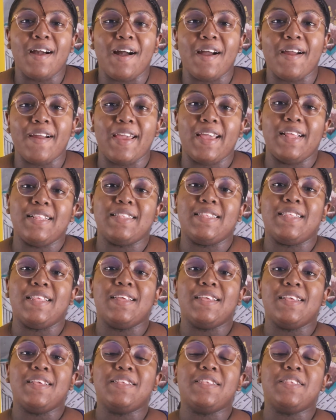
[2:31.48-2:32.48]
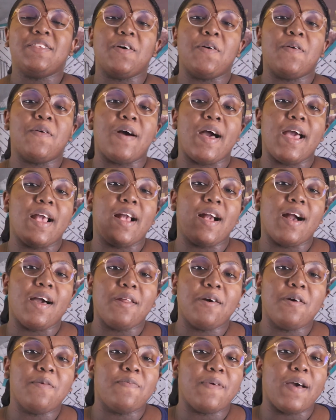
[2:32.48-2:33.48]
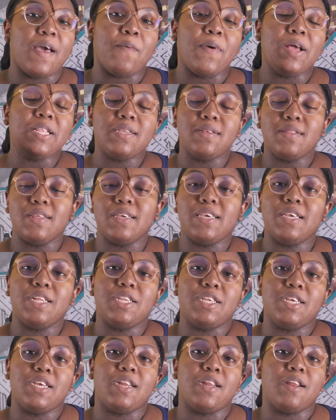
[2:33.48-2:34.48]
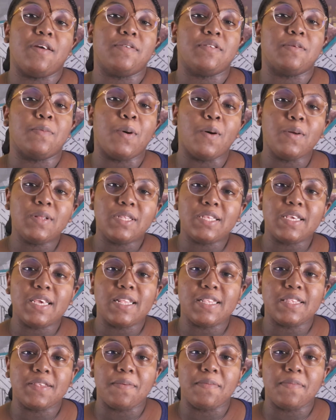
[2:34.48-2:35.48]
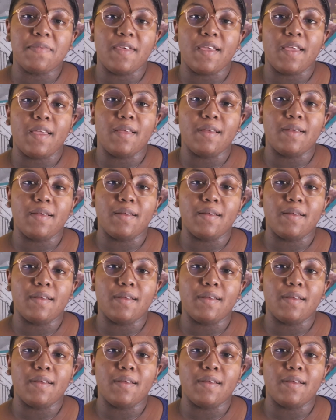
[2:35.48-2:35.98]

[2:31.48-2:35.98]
Alright, so I got up, I went to the kitchen, and I was about to eat something